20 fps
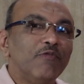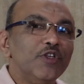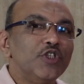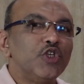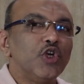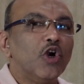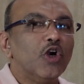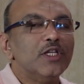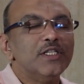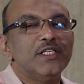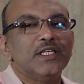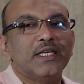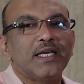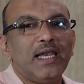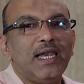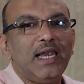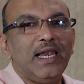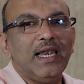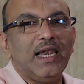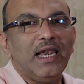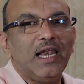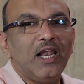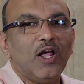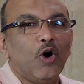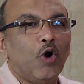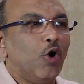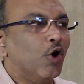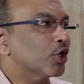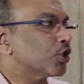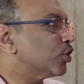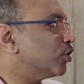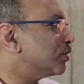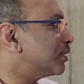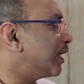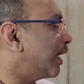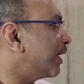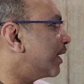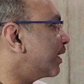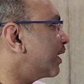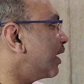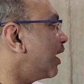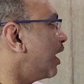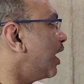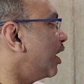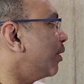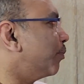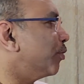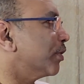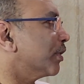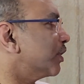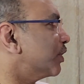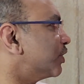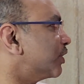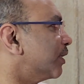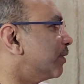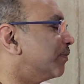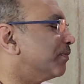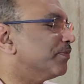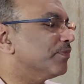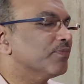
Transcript: physiological orthostatic hypotension.